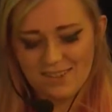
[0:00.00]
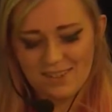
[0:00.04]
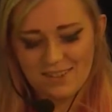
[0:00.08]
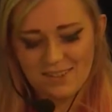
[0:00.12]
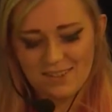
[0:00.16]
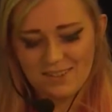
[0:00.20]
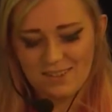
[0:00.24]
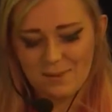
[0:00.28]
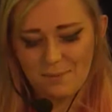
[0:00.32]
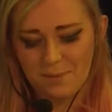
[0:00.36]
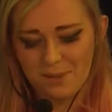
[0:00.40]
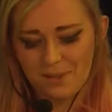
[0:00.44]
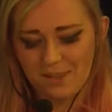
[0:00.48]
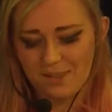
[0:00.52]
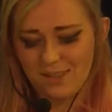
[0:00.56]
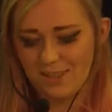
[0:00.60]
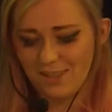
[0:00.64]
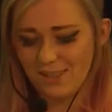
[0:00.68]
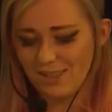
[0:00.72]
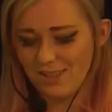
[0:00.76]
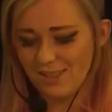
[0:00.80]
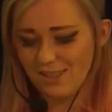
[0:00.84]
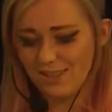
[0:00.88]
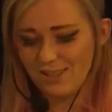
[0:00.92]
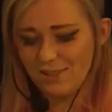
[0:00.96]
some
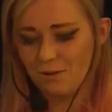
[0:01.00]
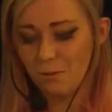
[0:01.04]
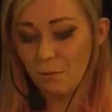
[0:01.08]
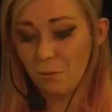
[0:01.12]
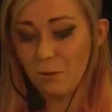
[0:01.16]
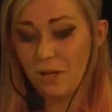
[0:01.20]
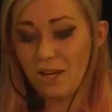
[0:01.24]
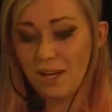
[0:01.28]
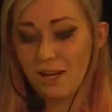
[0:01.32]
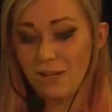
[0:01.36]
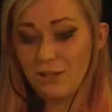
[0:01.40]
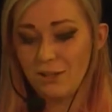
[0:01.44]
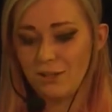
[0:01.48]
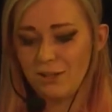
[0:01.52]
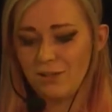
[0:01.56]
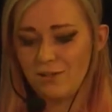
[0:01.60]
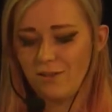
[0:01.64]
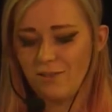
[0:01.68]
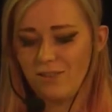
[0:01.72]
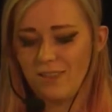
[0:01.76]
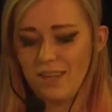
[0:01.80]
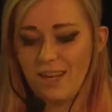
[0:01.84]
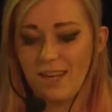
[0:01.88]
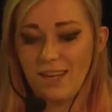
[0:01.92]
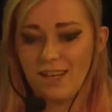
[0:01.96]
other weird
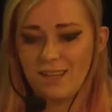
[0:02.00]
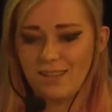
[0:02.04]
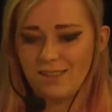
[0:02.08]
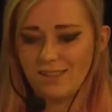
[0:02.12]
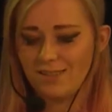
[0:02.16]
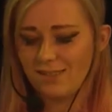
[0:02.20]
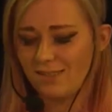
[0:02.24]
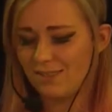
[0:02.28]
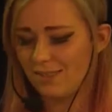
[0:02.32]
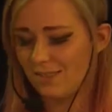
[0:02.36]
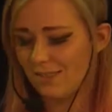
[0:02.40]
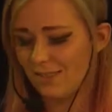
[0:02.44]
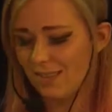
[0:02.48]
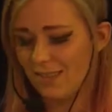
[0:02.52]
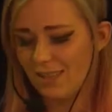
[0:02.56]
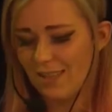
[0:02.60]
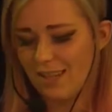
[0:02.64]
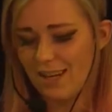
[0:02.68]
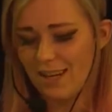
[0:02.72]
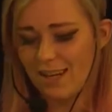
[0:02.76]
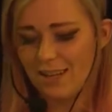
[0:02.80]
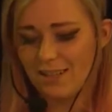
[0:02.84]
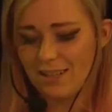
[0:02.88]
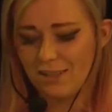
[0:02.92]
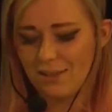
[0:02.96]
things,
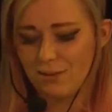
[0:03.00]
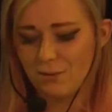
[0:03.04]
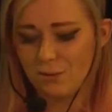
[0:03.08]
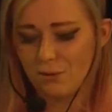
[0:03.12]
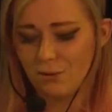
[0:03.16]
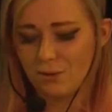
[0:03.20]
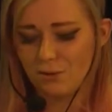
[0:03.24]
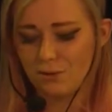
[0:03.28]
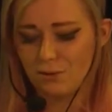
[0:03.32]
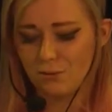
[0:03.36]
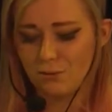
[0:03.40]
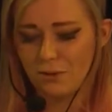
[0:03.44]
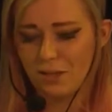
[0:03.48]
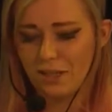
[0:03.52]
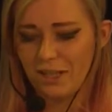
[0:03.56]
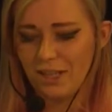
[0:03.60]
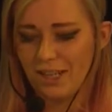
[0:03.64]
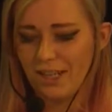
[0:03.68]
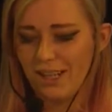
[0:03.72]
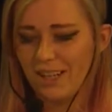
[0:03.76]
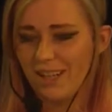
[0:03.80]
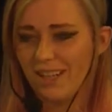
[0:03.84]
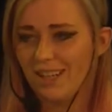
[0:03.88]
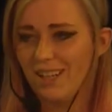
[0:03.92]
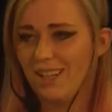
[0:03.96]
and it looks
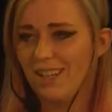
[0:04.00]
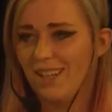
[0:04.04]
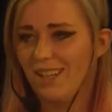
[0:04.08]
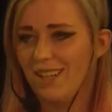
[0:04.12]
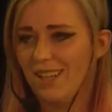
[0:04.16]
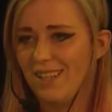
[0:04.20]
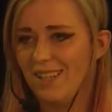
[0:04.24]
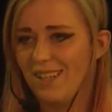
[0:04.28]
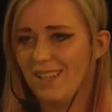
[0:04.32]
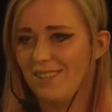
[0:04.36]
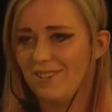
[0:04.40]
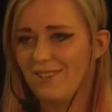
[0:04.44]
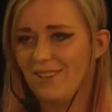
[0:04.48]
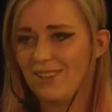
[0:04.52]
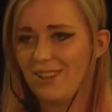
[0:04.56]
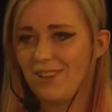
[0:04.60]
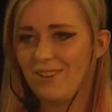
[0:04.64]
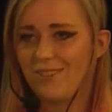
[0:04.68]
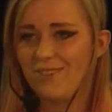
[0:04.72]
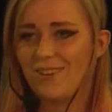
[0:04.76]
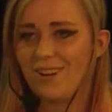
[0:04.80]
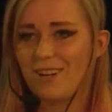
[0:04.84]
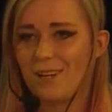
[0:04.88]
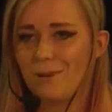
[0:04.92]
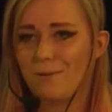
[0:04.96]
really, really
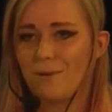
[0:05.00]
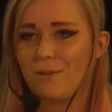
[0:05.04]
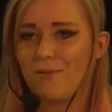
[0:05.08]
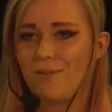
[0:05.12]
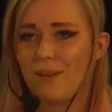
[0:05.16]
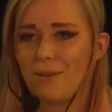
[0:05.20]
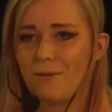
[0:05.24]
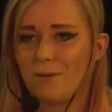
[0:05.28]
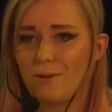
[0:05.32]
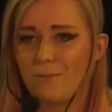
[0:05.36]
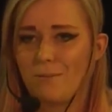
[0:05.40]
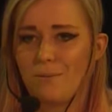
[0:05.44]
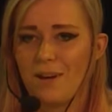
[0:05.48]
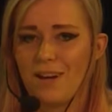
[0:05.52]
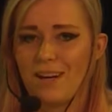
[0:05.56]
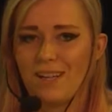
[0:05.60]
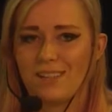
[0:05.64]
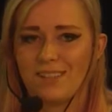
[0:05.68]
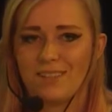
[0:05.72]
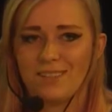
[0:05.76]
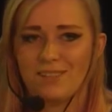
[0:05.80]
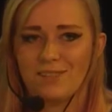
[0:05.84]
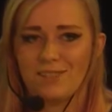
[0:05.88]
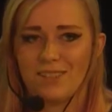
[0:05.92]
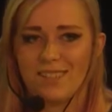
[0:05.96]
funny without
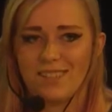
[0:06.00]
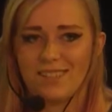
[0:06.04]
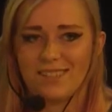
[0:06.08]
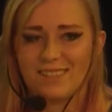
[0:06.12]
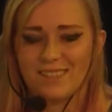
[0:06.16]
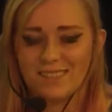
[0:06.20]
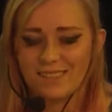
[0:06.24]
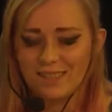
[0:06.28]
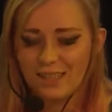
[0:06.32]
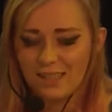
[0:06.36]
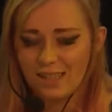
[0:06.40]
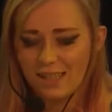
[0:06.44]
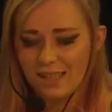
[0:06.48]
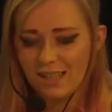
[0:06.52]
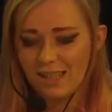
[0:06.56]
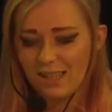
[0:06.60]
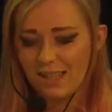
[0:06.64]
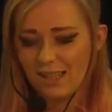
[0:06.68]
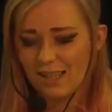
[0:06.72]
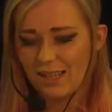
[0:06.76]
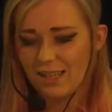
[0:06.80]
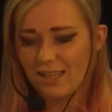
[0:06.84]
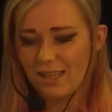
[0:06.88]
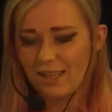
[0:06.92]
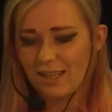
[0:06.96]
paint on it.
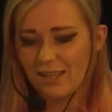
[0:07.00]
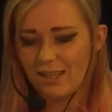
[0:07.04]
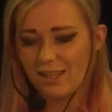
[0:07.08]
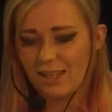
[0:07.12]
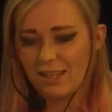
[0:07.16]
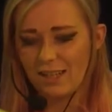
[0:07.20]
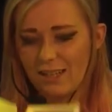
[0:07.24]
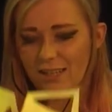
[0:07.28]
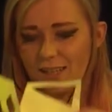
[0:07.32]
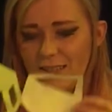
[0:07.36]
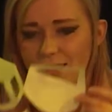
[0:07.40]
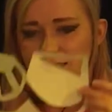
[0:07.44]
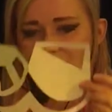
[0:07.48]
Okay,